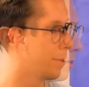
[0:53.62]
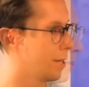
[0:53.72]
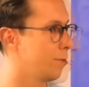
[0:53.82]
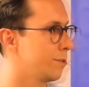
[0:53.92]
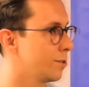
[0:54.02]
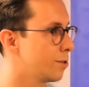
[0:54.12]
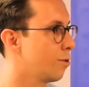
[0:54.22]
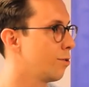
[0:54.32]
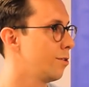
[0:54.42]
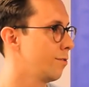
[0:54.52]
Payroll is the
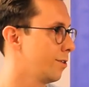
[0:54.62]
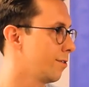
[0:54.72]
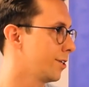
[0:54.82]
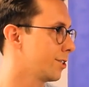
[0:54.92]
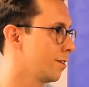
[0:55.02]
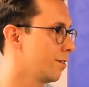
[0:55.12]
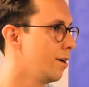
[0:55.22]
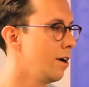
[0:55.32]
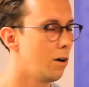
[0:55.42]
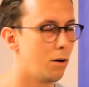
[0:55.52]
core of your HR. Mm-hmm.